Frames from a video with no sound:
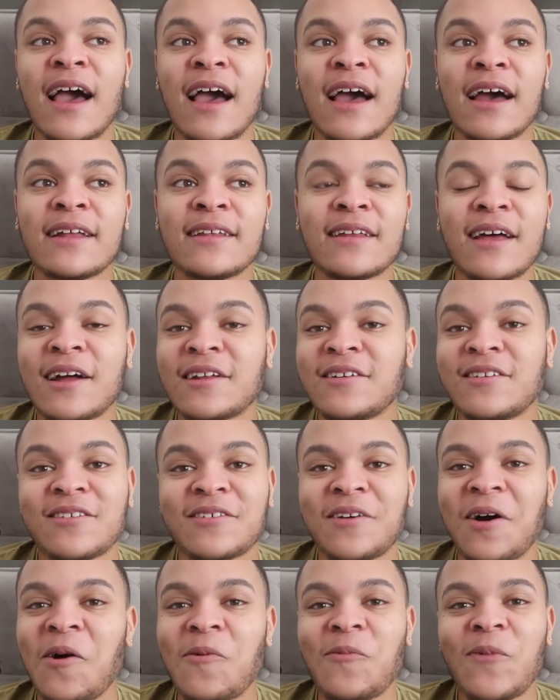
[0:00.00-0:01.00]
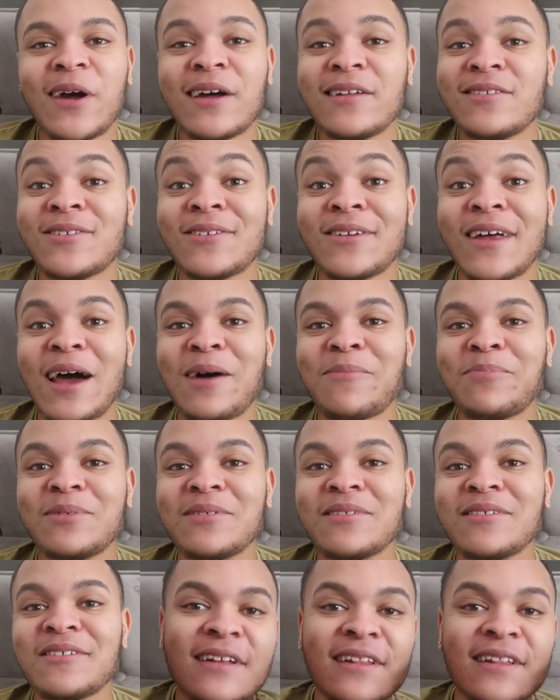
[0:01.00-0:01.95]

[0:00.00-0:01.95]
and I just can't wait until that happens.